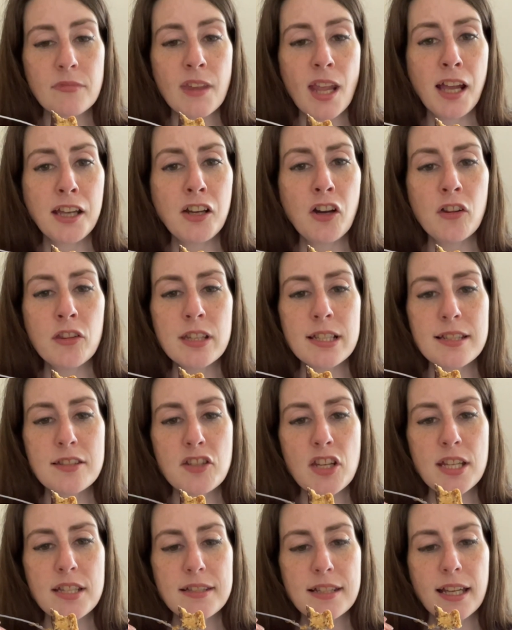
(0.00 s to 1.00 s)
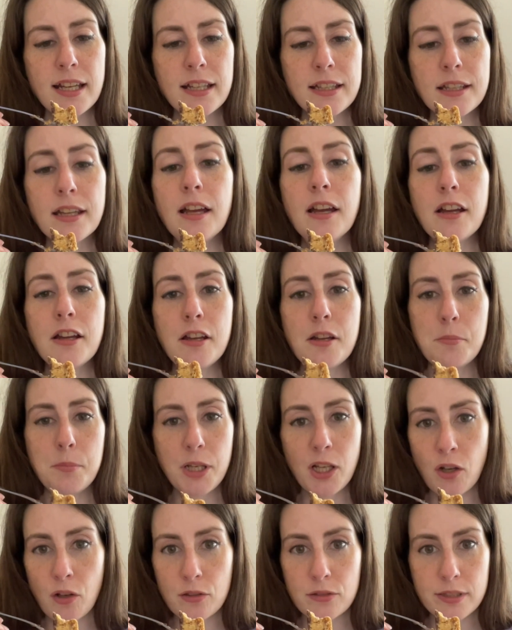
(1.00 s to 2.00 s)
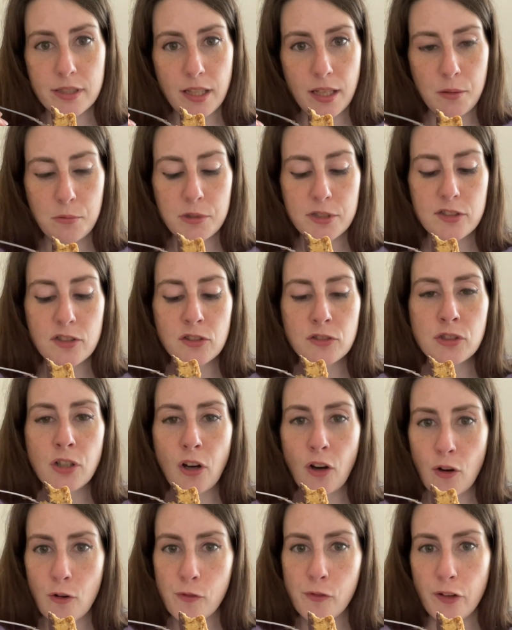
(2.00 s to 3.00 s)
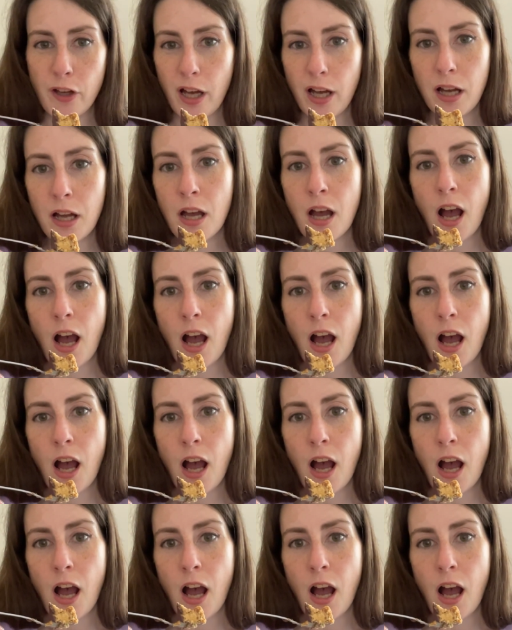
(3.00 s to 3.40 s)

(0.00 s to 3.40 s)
I got this cheesecake because it was on offer.